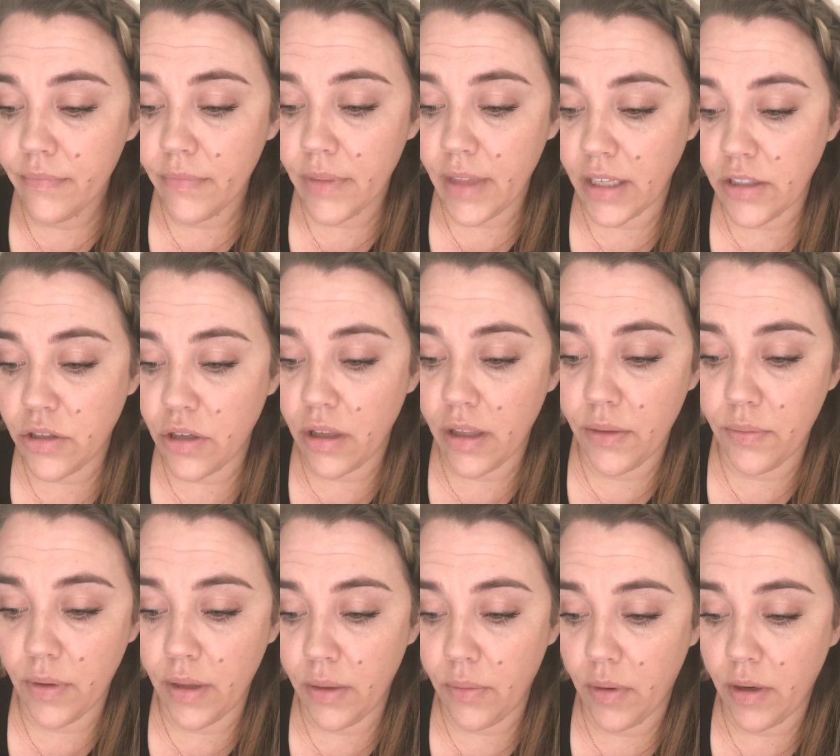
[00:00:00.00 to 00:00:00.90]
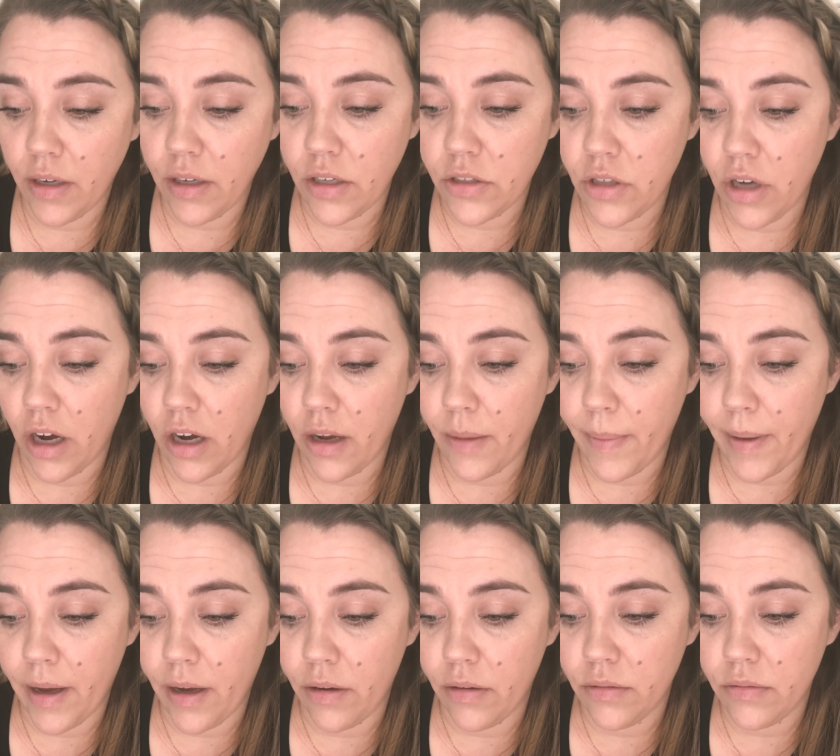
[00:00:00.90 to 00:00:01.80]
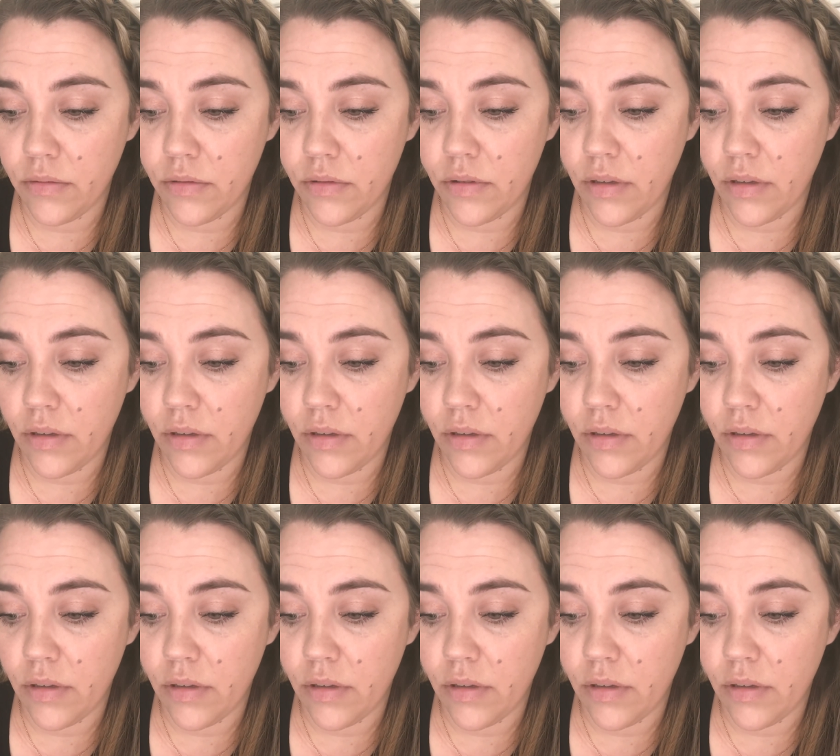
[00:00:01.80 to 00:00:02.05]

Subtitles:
That's all I really wanted to talk about.